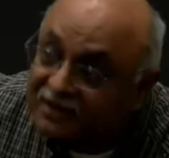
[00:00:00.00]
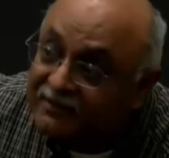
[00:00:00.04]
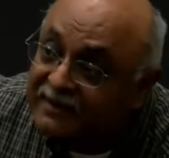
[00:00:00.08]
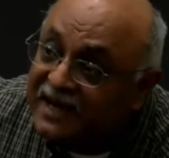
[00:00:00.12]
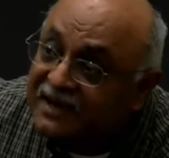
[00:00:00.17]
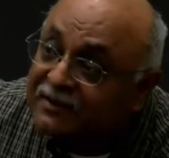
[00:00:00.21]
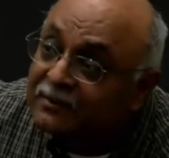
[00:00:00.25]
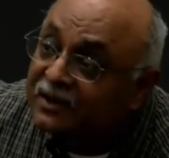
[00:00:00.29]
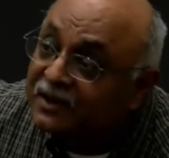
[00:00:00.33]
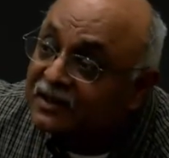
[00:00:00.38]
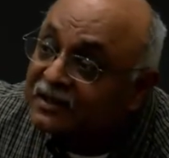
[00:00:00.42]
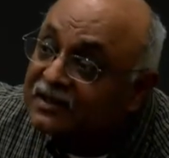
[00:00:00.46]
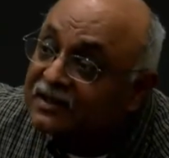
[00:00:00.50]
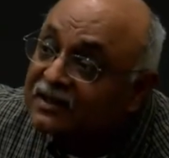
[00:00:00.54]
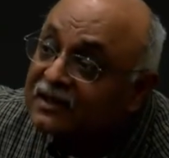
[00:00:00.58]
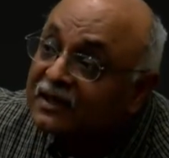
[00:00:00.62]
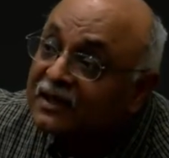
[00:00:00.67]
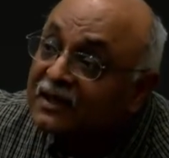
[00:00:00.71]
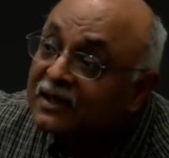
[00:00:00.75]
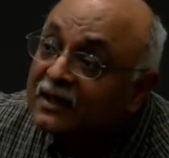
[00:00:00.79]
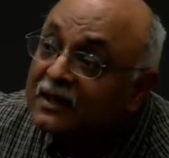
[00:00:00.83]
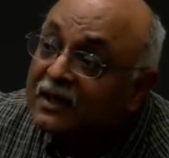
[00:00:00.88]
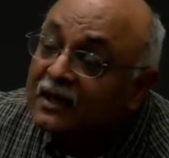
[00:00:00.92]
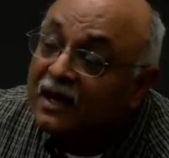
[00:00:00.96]
amendment
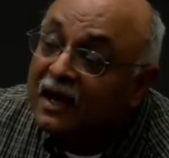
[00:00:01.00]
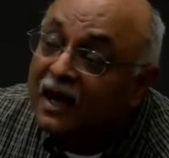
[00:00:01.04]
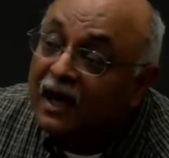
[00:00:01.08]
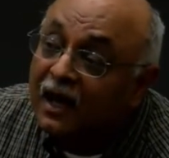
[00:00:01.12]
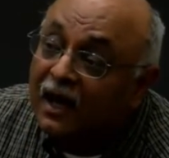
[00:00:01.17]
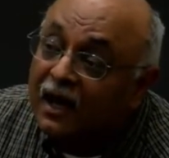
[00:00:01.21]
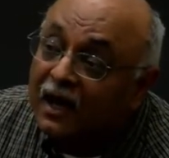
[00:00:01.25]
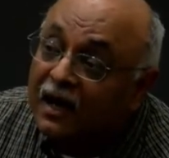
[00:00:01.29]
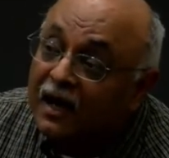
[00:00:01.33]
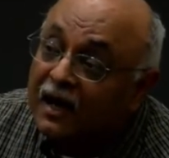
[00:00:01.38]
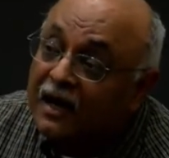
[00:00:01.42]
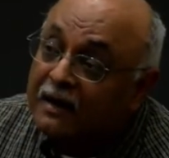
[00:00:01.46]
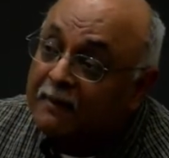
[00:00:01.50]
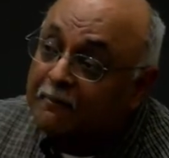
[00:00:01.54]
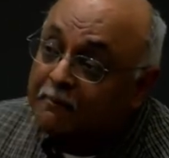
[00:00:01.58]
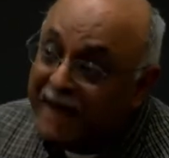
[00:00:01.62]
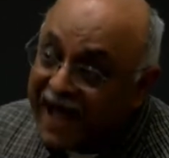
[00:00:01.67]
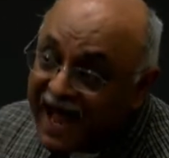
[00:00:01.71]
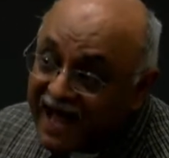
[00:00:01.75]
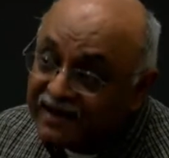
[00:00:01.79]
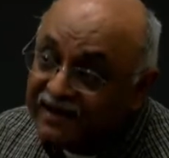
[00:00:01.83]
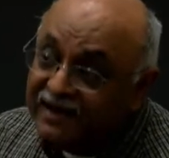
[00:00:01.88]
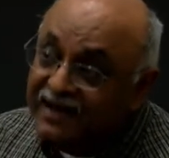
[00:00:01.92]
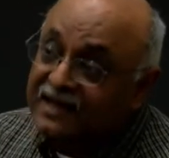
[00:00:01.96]
uh,
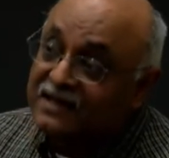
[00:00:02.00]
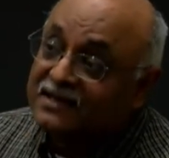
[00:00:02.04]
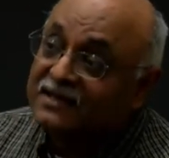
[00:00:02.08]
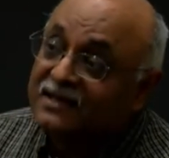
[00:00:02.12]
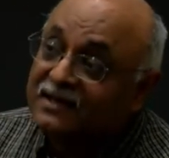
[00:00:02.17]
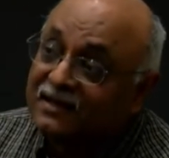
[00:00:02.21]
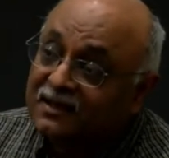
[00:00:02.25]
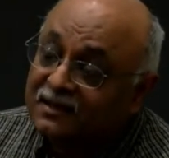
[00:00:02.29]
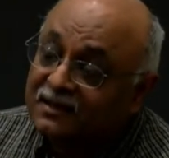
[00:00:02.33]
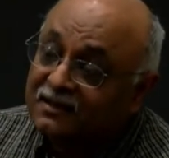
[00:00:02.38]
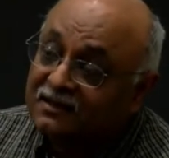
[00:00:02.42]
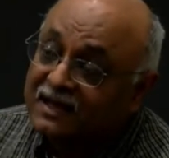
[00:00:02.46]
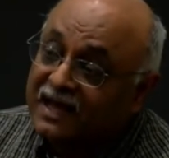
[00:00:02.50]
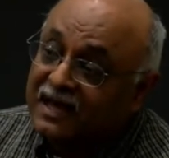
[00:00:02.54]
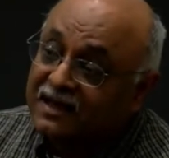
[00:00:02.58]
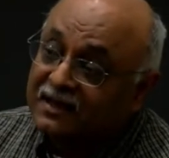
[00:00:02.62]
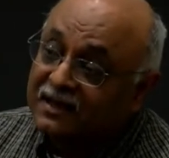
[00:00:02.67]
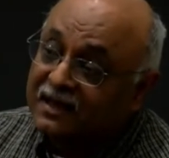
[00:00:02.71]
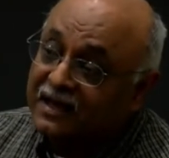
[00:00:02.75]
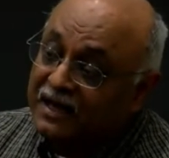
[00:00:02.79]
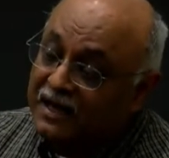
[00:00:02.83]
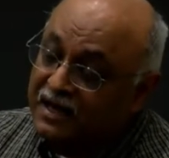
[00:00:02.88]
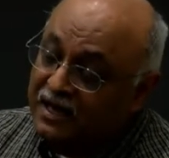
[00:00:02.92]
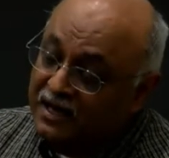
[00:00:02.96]
mandated that
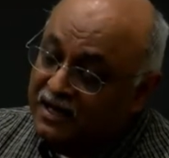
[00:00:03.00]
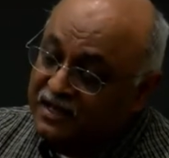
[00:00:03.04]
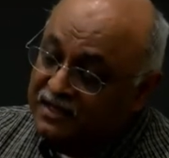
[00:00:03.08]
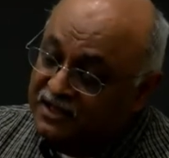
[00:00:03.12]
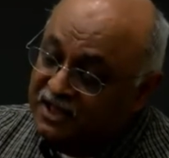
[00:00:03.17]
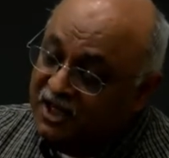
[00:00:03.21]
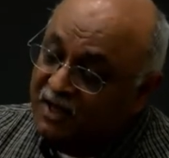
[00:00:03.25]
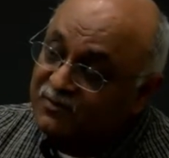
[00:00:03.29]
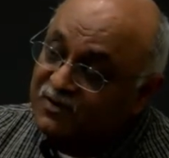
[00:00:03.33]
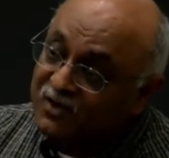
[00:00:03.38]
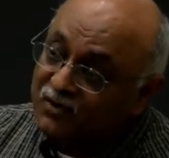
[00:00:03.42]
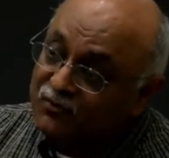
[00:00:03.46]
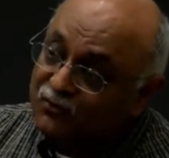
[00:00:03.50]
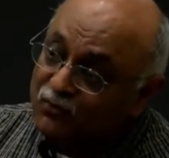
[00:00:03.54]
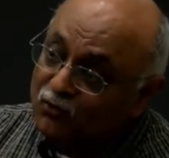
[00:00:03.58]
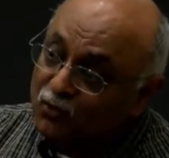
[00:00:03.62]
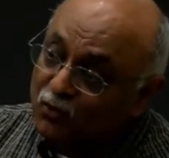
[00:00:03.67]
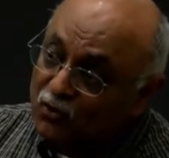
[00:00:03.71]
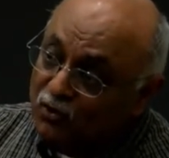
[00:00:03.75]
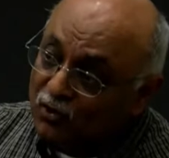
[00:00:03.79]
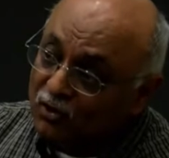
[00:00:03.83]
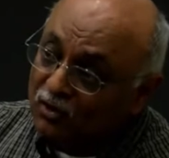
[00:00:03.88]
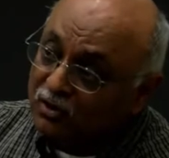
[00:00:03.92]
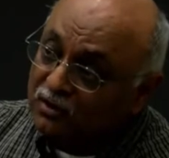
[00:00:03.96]
uh, in terms of
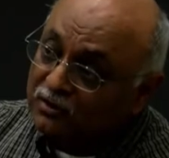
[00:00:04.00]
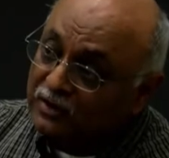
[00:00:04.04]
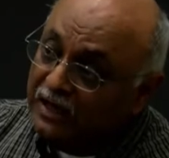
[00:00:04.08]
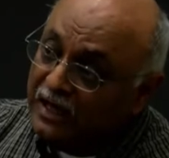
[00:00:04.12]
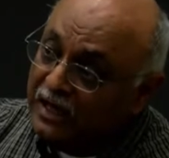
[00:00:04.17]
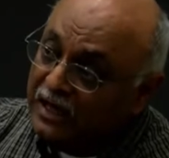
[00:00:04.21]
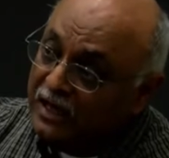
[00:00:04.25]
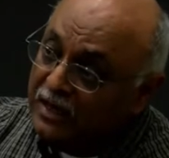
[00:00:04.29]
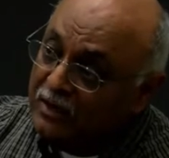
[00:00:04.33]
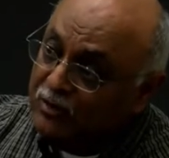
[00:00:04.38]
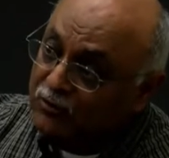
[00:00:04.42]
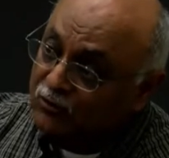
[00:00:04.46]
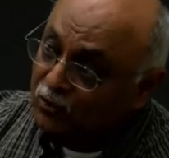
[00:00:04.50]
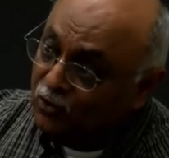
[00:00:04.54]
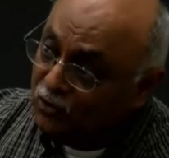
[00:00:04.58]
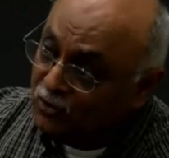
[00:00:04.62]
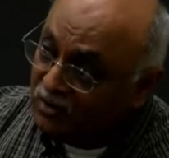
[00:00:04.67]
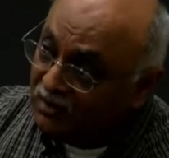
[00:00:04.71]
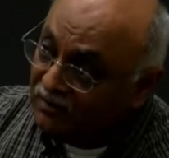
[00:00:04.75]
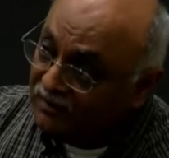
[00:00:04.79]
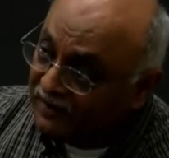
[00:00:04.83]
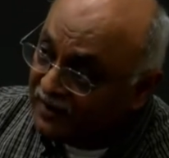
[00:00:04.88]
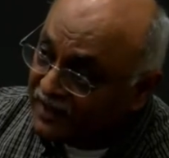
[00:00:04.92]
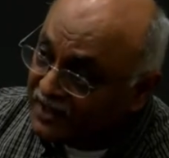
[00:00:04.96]
rural,
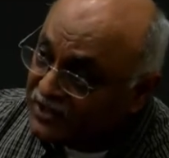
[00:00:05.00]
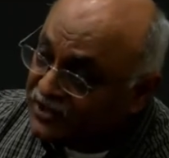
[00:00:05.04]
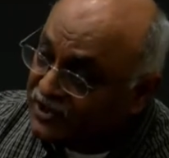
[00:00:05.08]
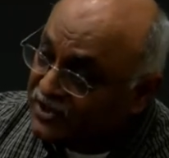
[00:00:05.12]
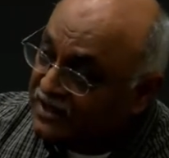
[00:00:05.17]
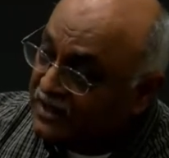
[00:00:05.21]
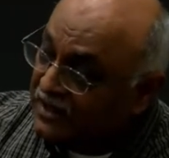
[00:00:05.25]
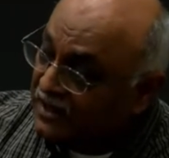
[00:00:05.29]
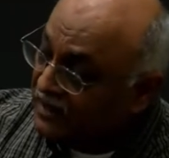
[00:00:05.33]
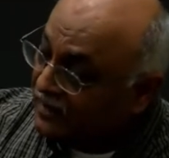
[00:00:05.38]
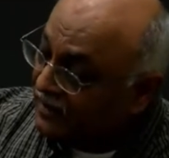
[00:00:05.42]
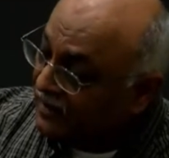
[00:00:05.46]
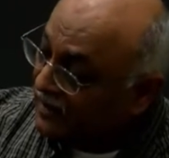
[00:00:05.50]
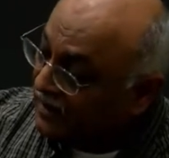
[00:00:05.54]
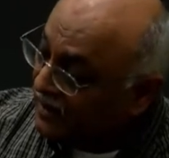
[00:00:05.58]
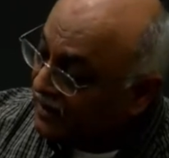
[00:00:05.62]
rural village gram